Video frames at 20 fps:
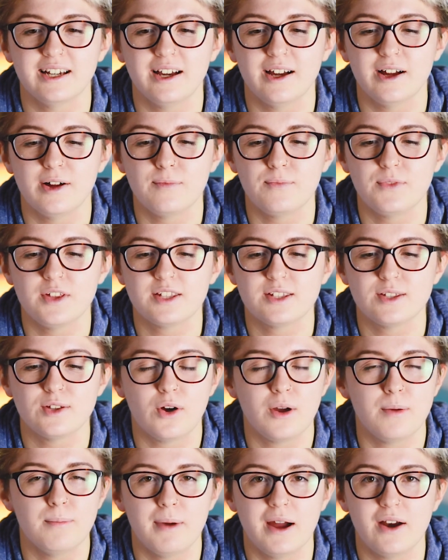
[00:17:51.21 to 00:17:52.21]
It's
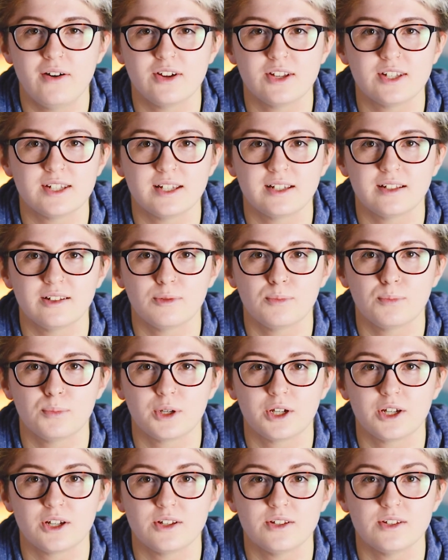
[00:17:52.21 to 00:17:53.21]
not embarrassing
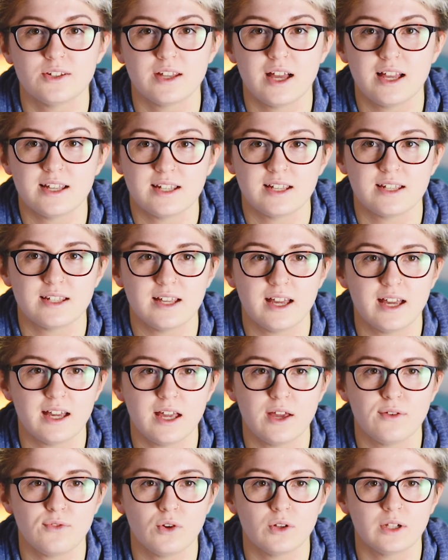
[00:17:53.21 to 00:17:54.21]
because, as I say,
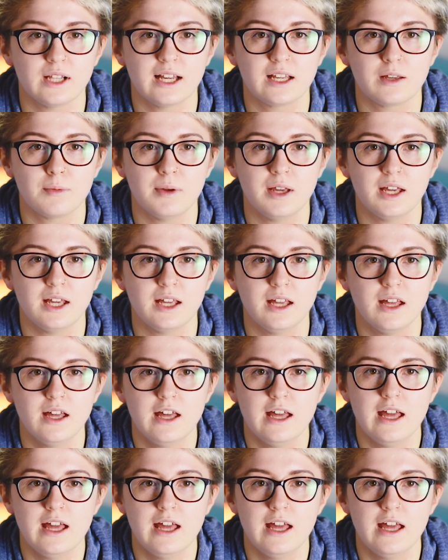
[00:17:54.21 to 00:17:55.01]
if you're like me,